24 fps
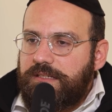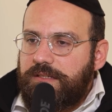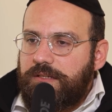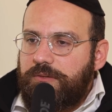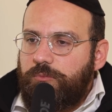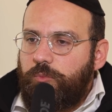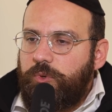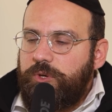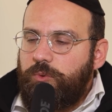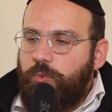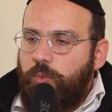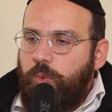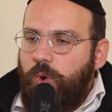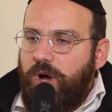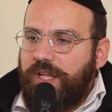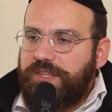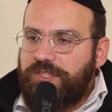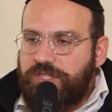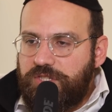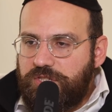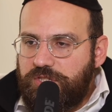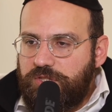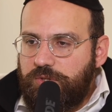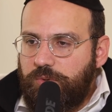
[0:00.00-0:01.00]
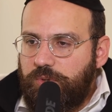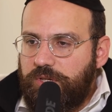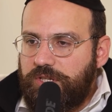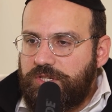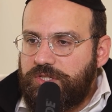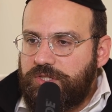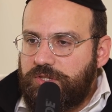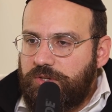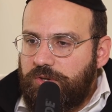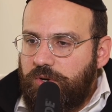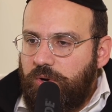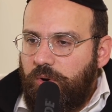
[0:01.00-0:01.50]
we want students
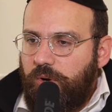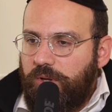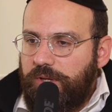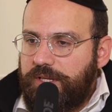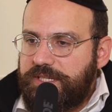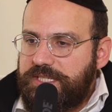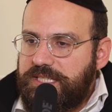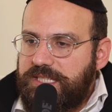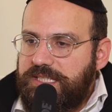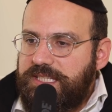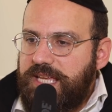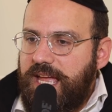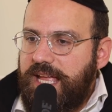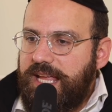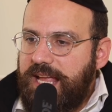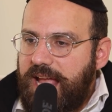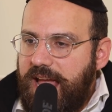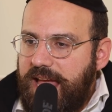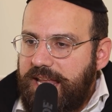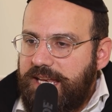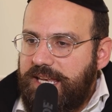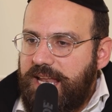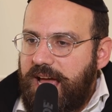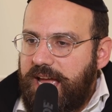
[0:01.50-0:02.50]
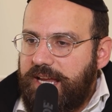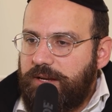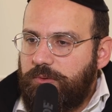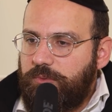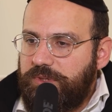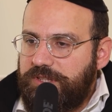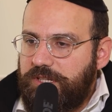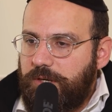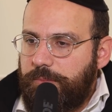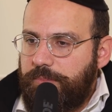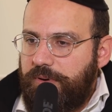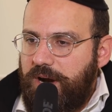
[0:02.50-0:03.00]
to call us day and night
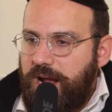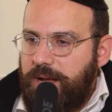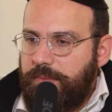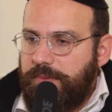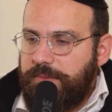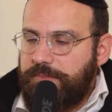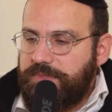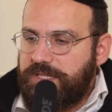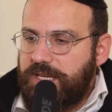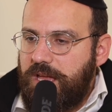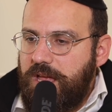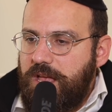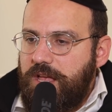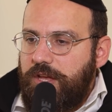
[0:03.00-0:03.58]
with their problems.